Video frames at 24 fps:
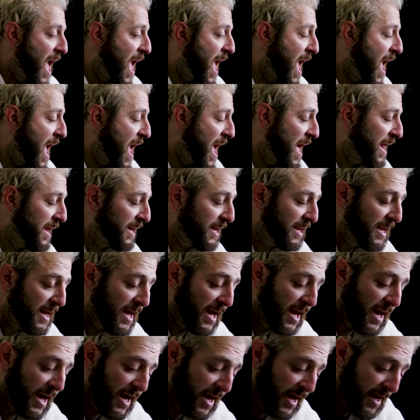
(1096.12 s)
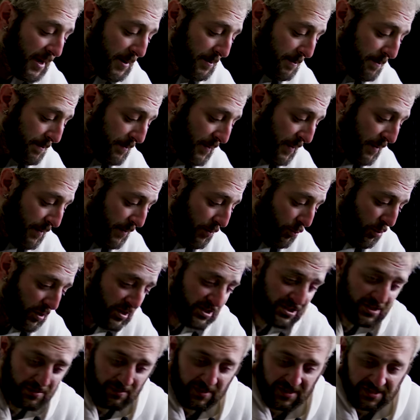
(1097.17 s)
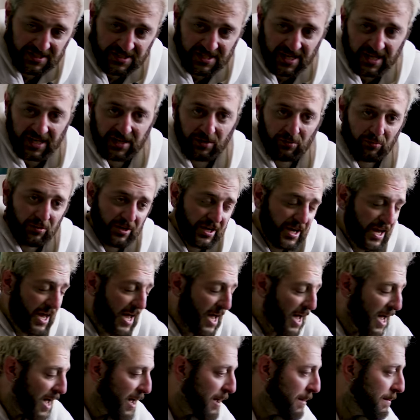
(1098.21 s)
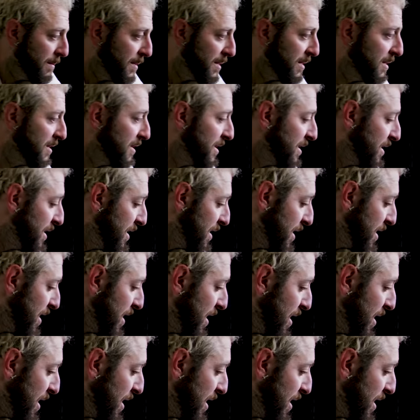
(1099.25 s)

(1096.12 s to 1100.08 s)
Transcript: And uh, went to my second rehab, and,